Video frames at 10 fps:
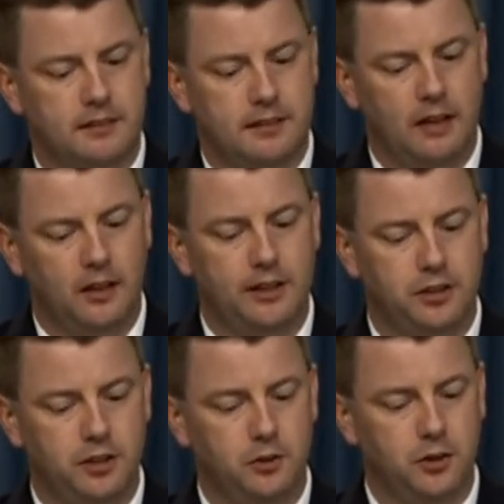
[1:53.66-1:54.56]

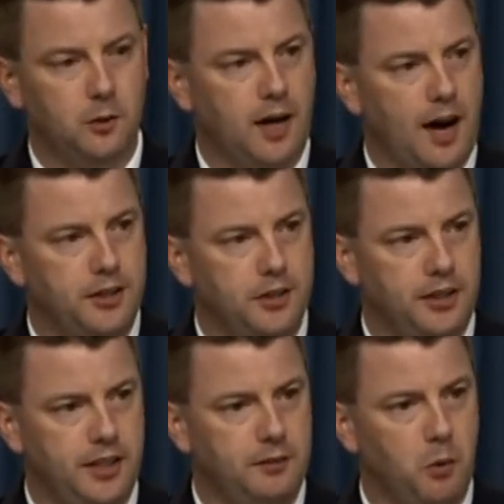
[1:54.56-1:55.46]
LH2 liquid
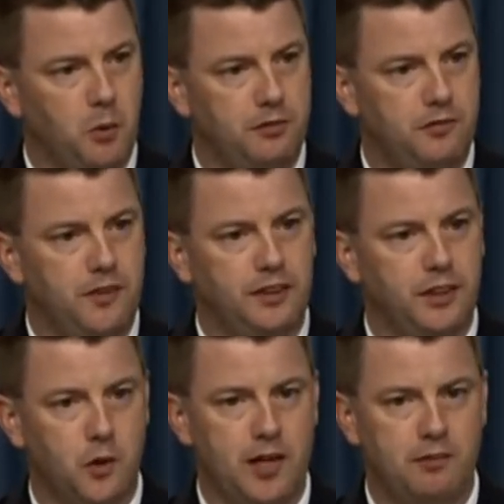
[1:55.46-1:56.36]
hydrogen inboard fill
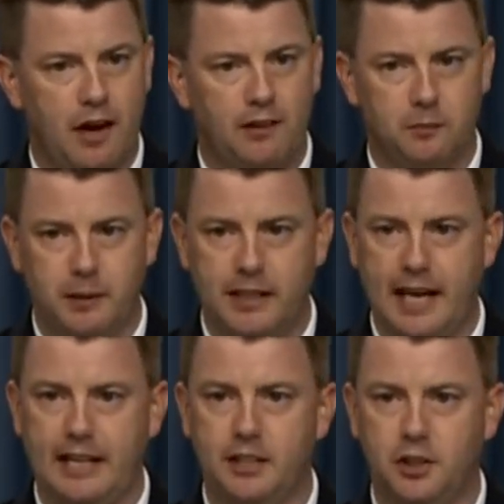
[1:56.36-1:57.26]
and drain valve, a big
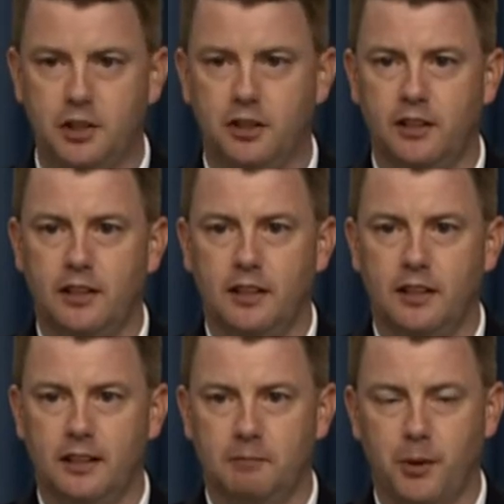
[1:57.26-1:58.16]
8-inch
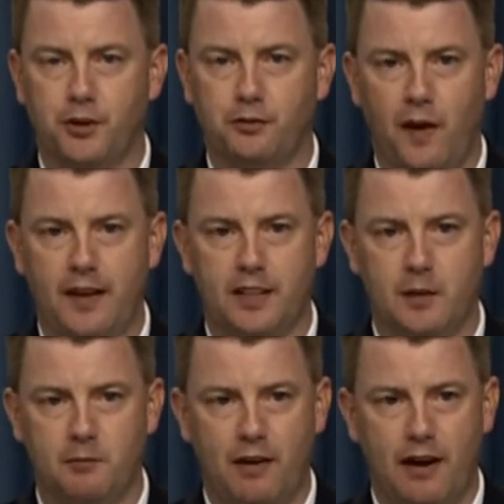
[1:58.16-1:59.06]
butterfly
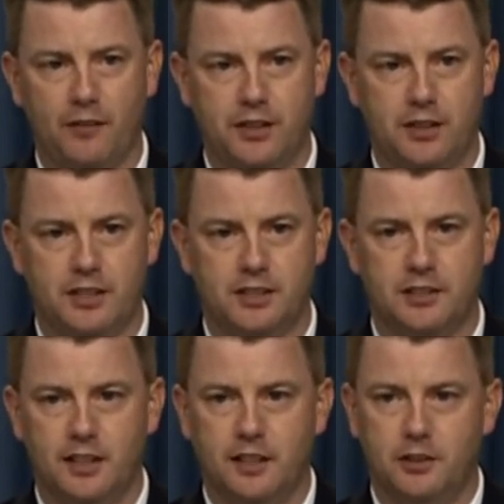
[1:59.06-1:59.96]
type valve that sits
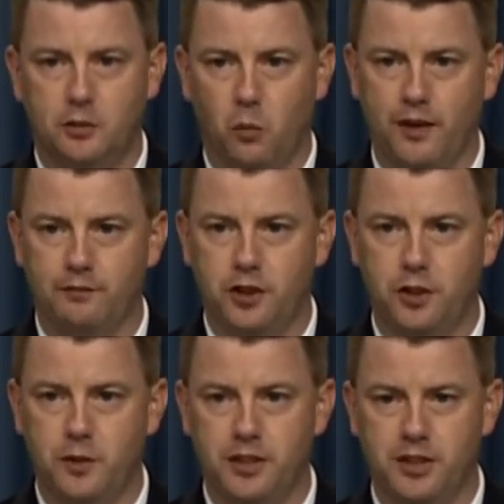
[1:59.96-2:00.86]
one of
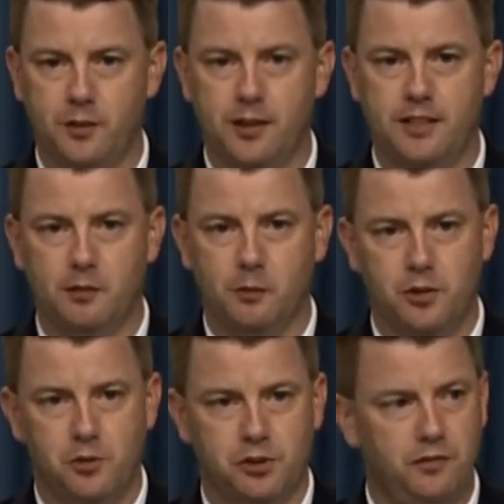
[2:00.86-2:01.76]
two in series that we
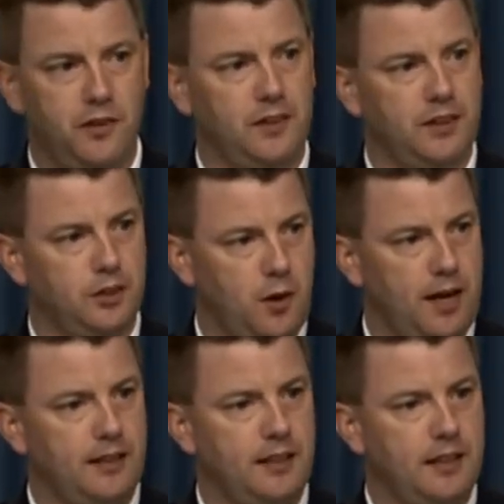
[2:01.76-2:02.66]
use to fill and
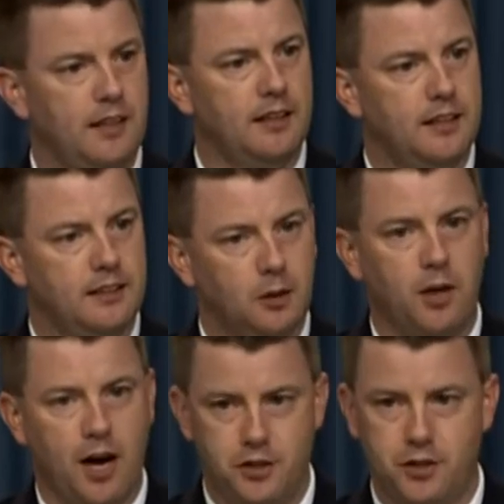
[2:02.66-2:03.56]
drain the liquid
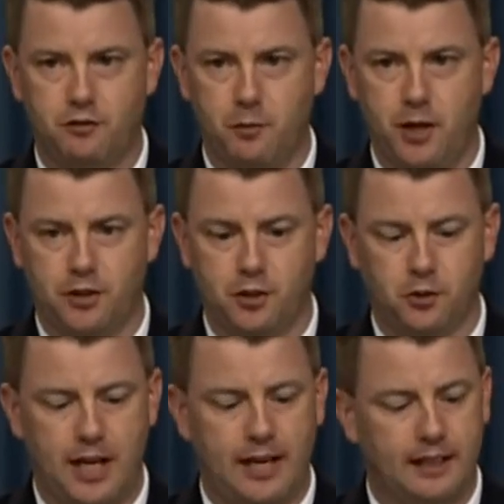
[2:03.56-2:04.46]
hydrogen from the external
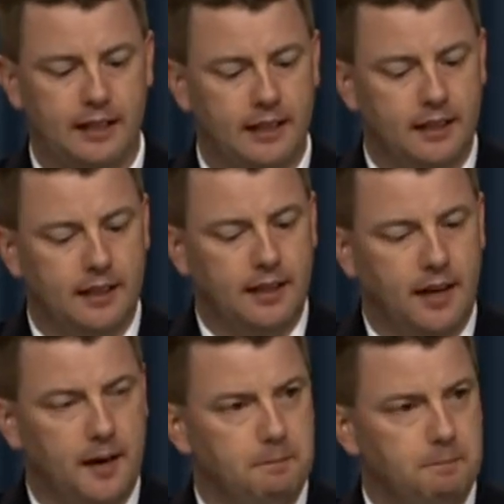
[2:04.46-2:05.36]
tank.
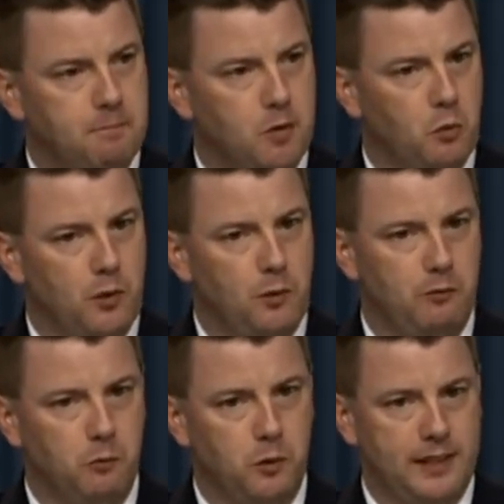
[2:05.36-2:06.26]
When
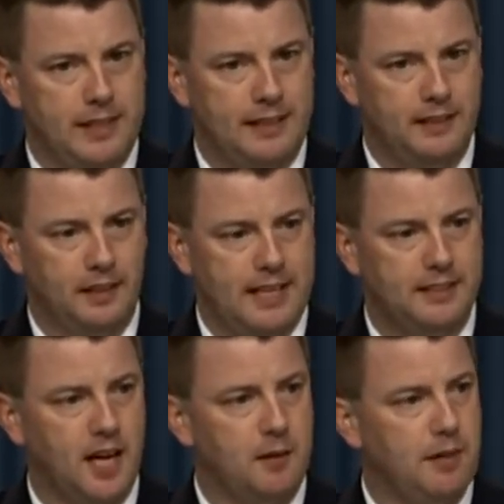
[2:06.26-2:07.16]
we tanked the
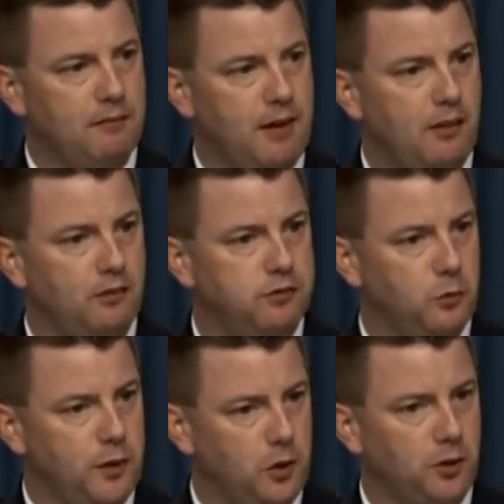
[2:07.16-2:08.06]
last time, that valve,
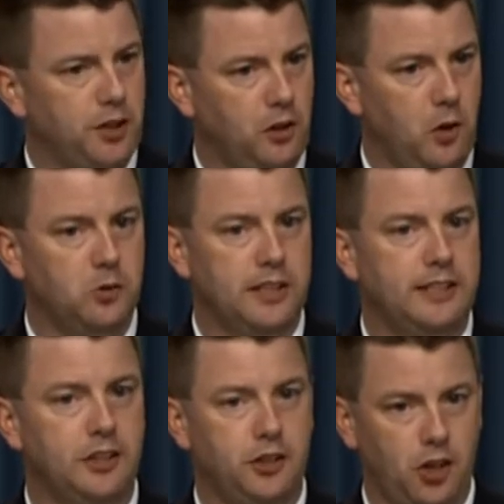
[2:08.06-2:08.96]
we told it to close and it
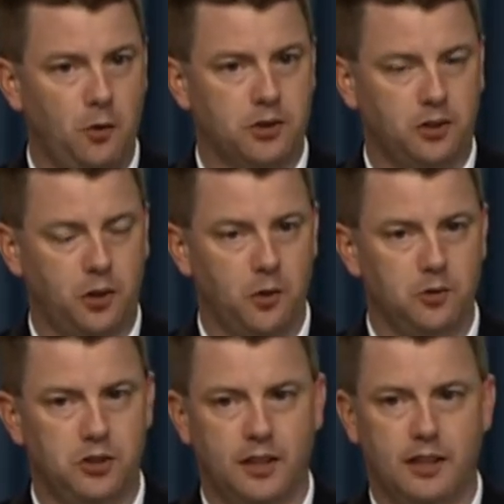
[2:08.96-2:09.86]
didn't show us
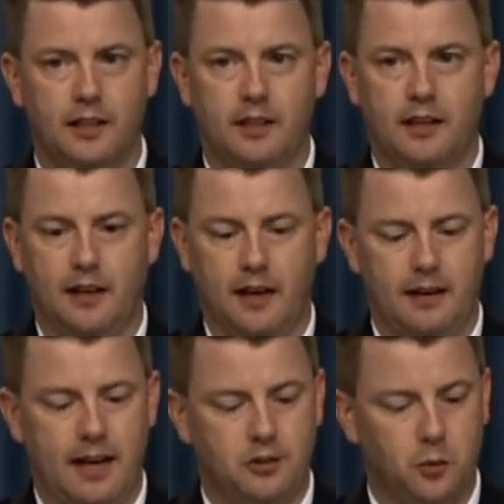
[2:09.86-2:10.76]
closed,
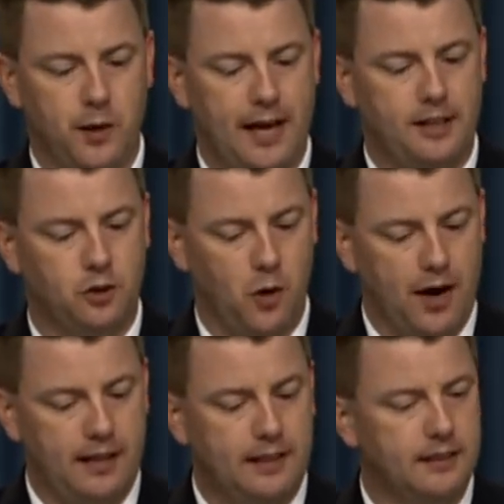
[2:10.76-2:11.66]
and so we had to
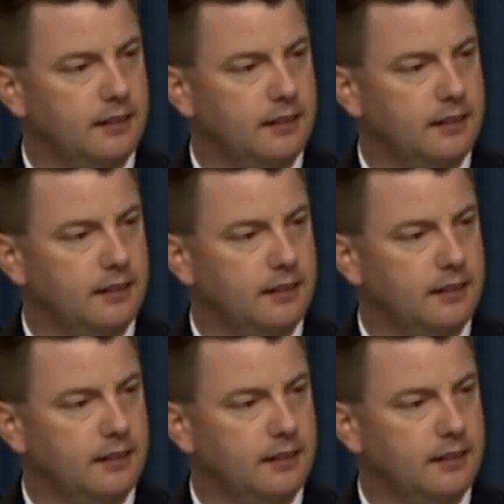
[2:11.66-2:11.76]
drain